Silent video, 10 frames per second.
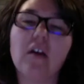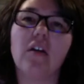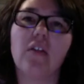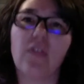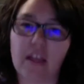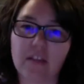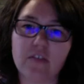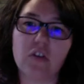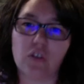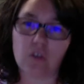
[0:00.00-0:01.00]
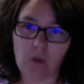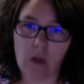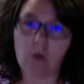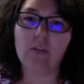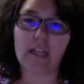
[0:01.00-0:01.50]
things to
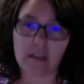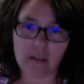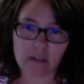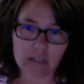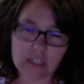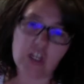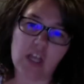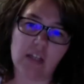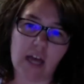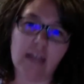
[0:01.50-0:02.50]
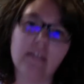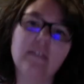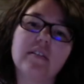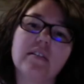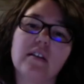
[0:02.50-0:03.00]
throw out, like cliche
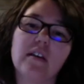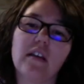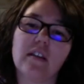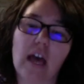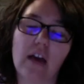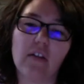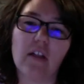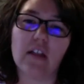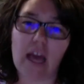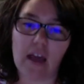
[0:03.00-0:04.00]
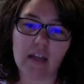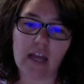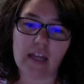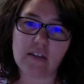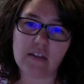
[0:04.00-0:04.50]
lines that
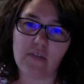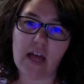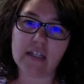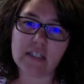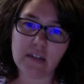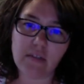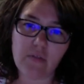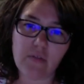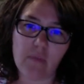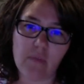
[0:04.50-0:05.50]
like deflected from the